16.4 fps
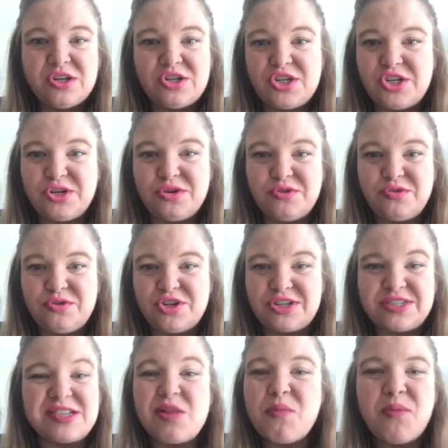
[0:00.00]
to
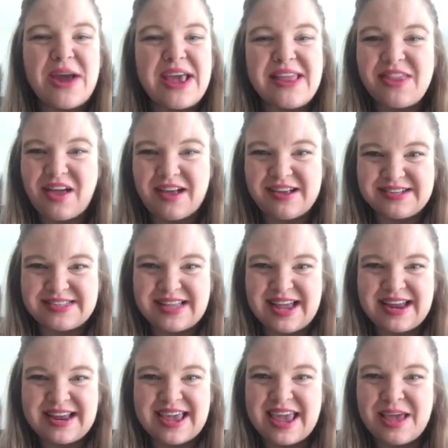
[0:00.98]
just the weight loss
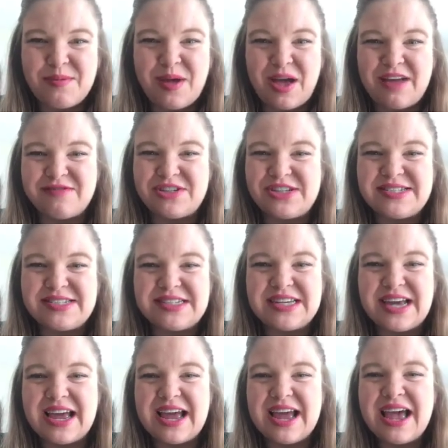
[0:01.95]
that came off, just
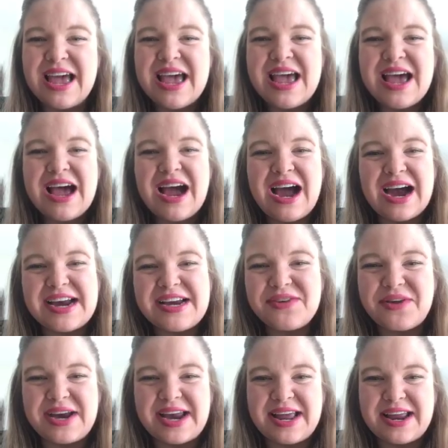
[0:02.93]
to
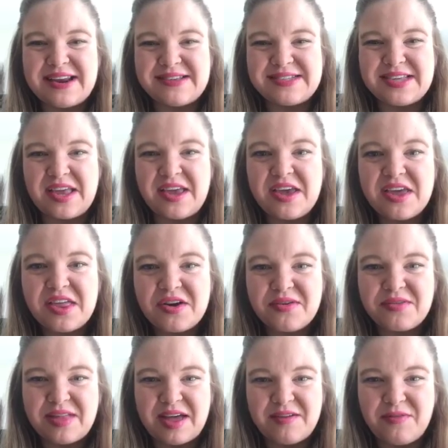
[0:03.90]
hydrating at a
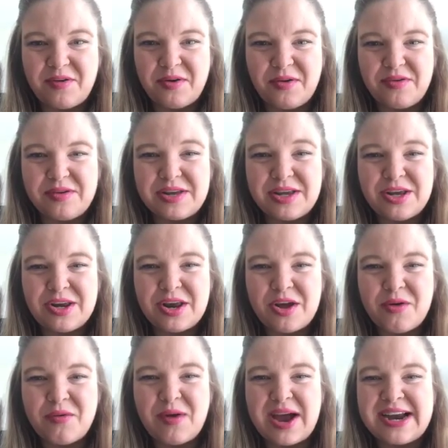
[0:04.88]
cellular level. You
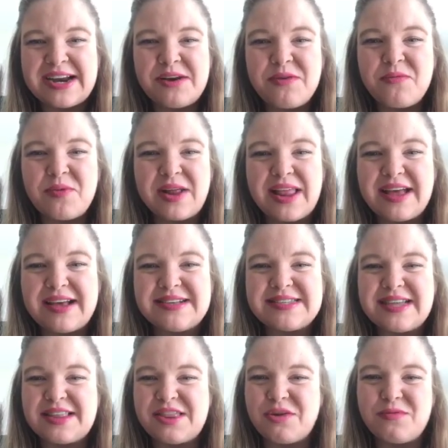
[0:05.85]
know, I didn't
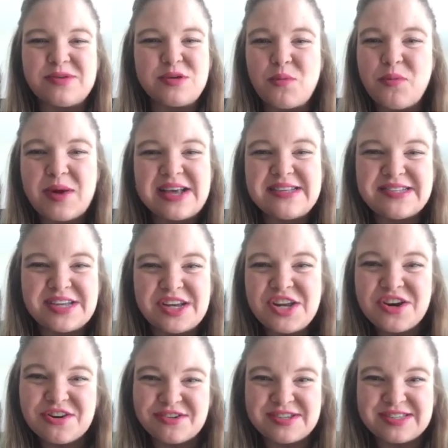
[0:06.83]
realize that there was waste
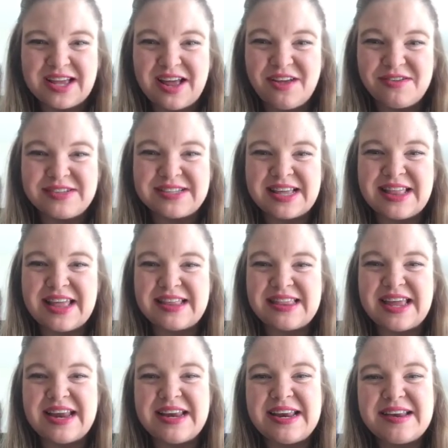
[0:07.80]
in your cells and
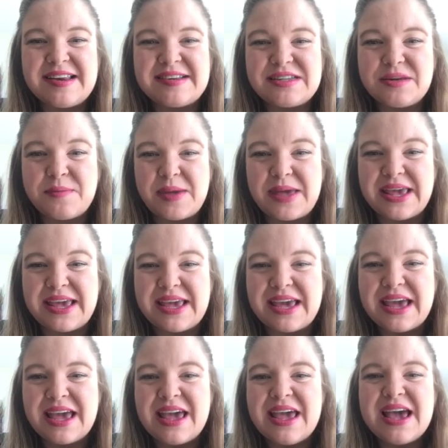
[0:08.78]
that they needed to
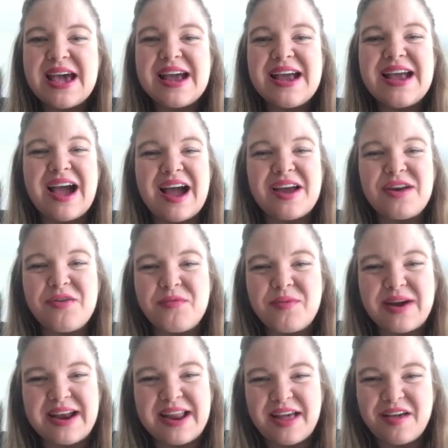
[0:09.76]
be gotten
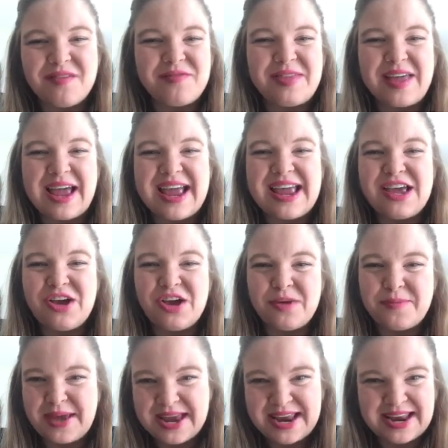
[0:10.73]
rid of, that it
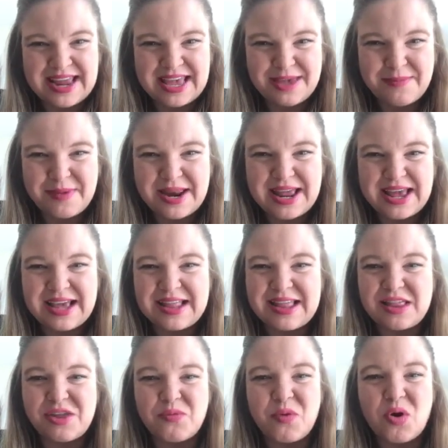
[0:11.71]
could be inhibiting, and
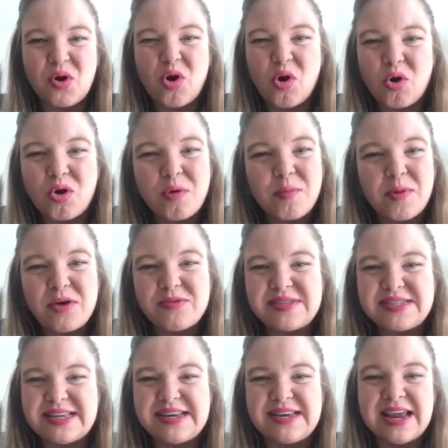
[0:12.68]
that there were
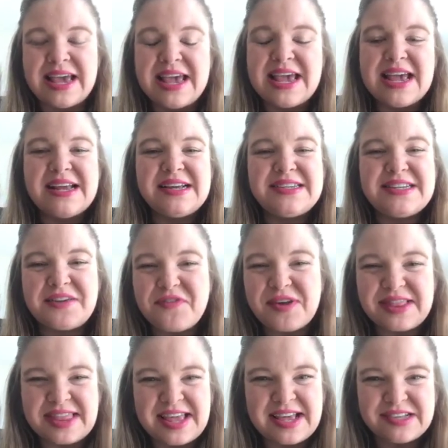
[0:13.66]
hormones and
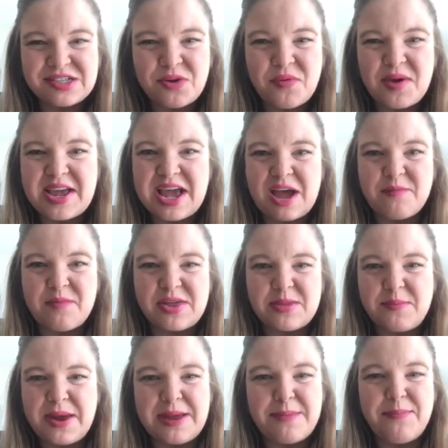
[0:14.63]
different things going on
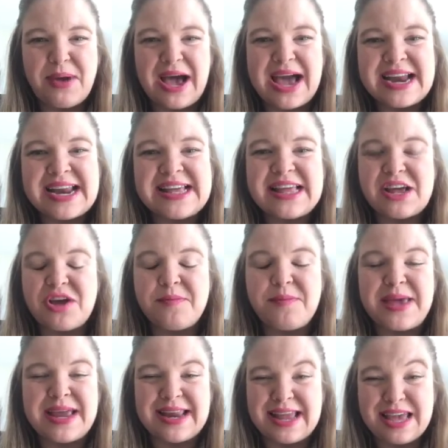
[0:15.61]
with my body that could
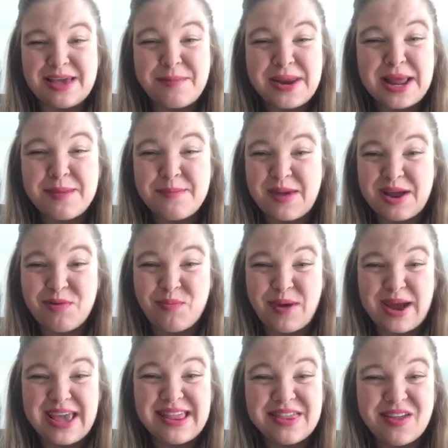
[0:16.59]
be inhibiting my
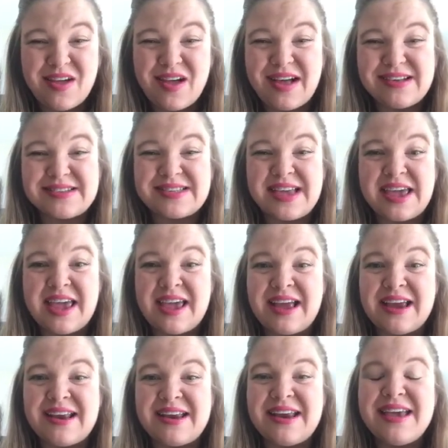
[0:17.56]
weight loss
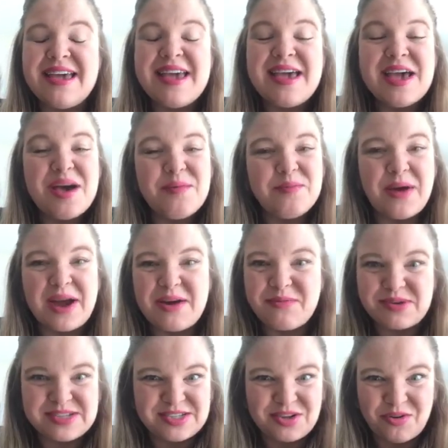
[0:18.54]
and my
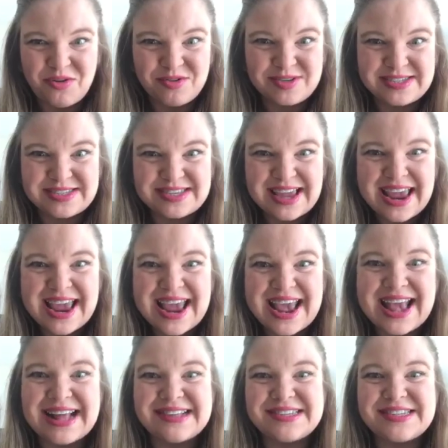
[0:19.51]
results.
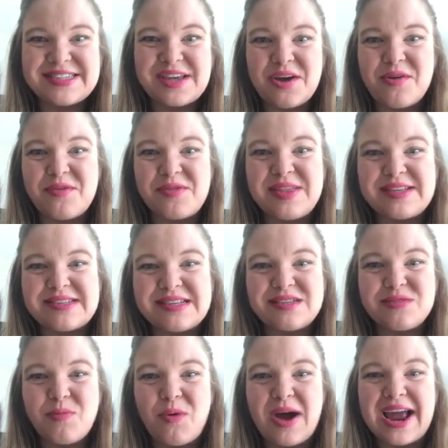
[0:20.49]
And so this
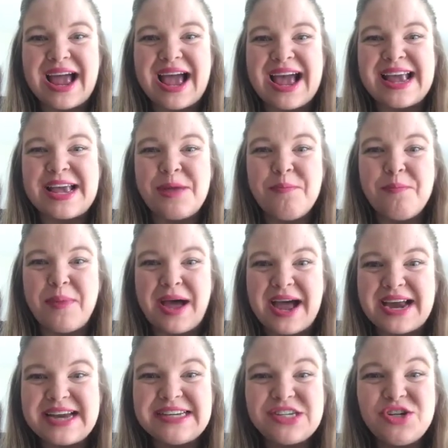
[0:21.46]
is why I
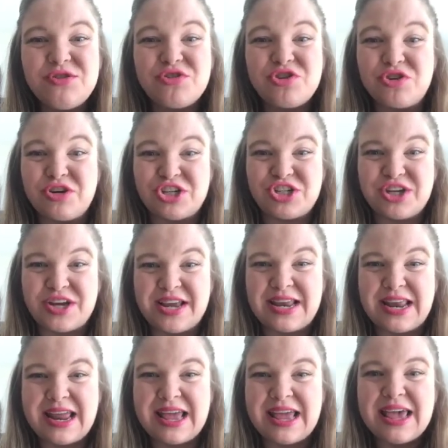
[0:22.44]
combined
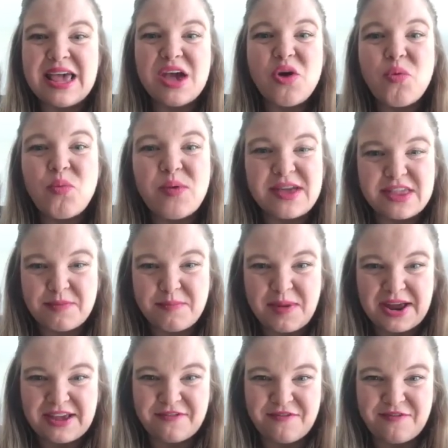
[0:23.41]
nutrition with
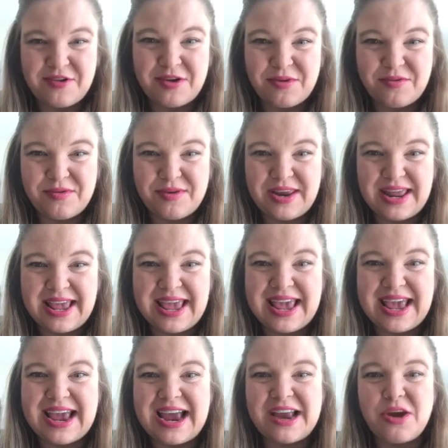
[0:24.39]
my food
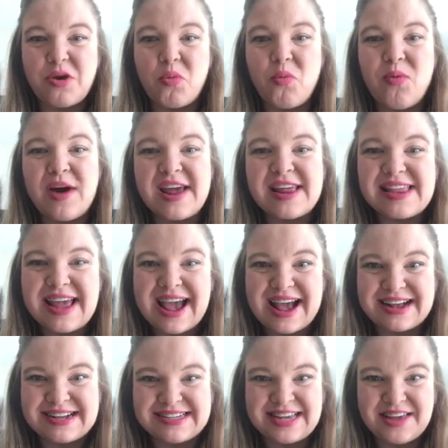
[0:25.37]
and with
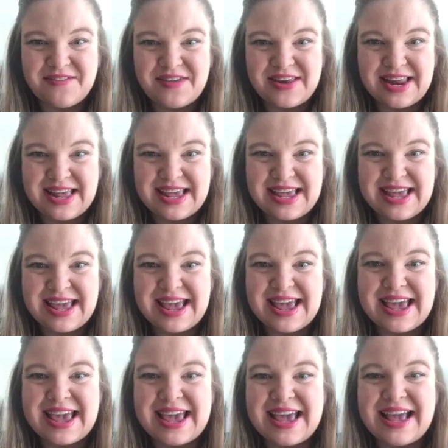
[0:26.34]
activity
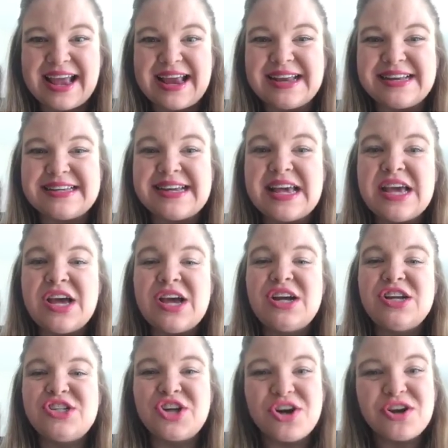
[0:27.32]
and
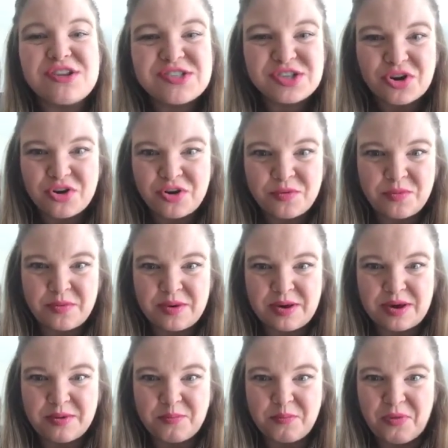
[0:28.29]
took
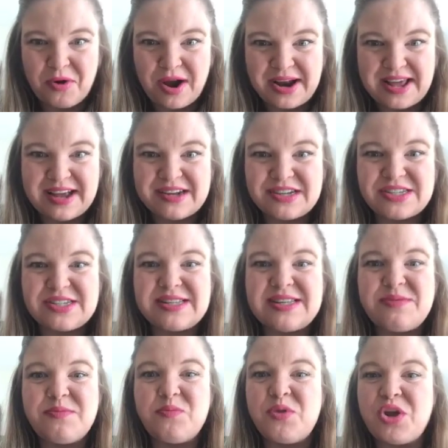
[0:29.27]
certain product,
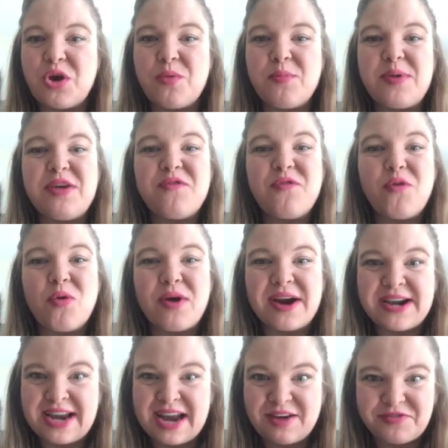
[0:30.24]
you know,
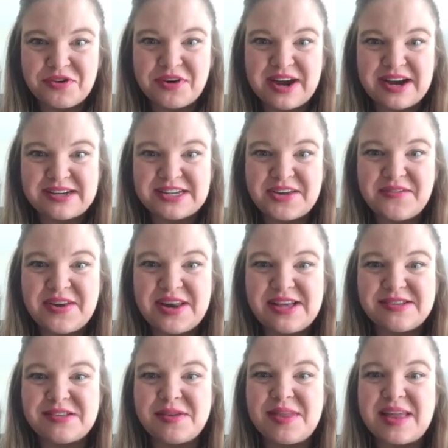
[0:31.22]
before and after
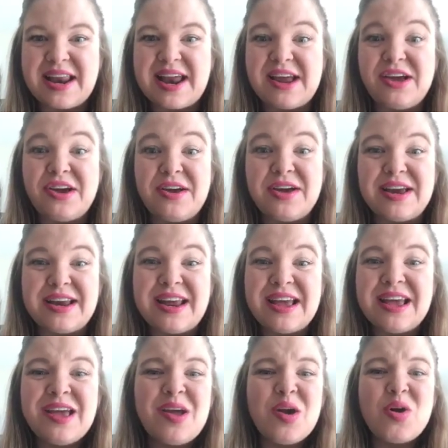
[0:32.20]
activity so that I could
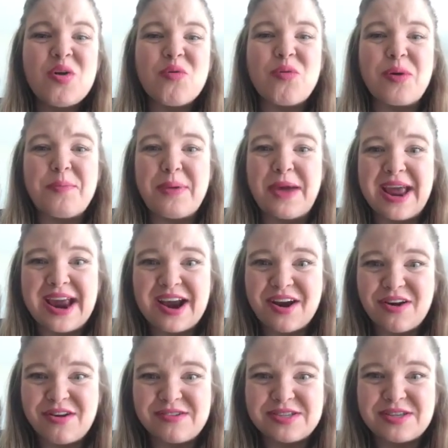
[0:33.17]

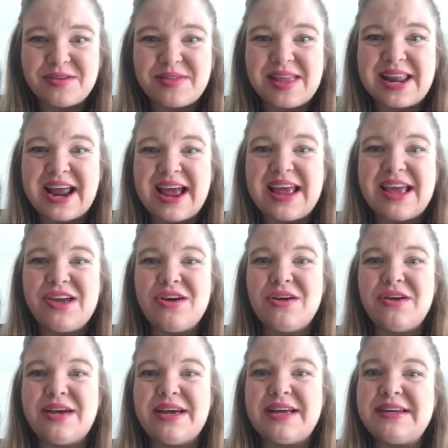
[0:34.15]
repair, so that I
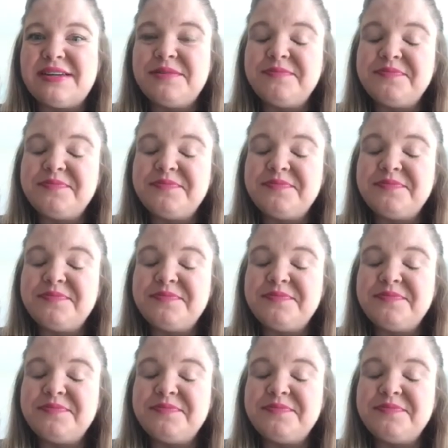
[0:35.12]
could,